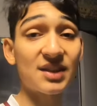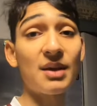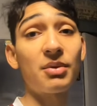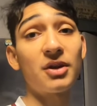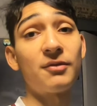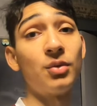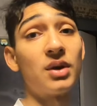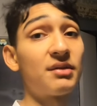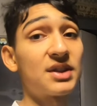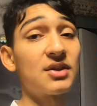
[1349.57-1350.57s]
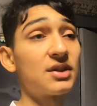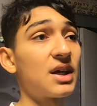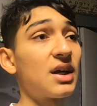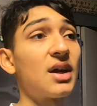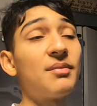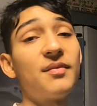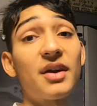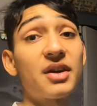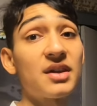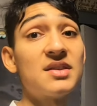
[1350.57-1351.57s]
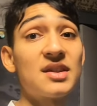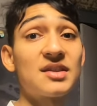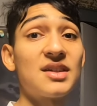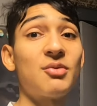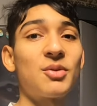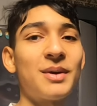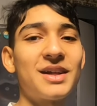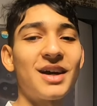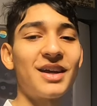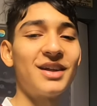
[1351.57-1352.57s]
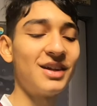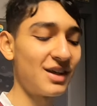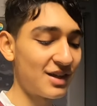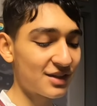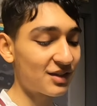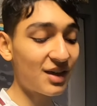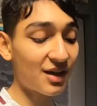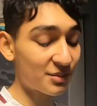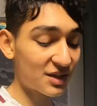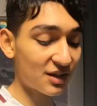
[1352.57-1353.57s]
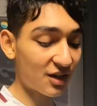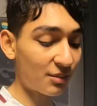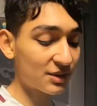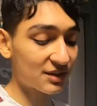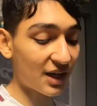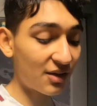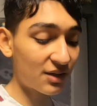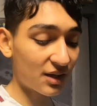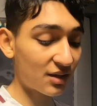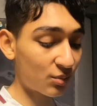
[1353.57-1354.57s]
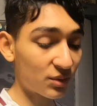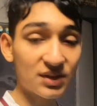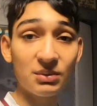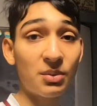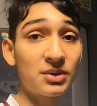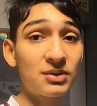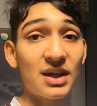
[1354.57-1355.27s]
the same plate of food every single day. I'm very consistent with my diet. So yeah, I'm just gonna gobble this down and we'll see what we'll do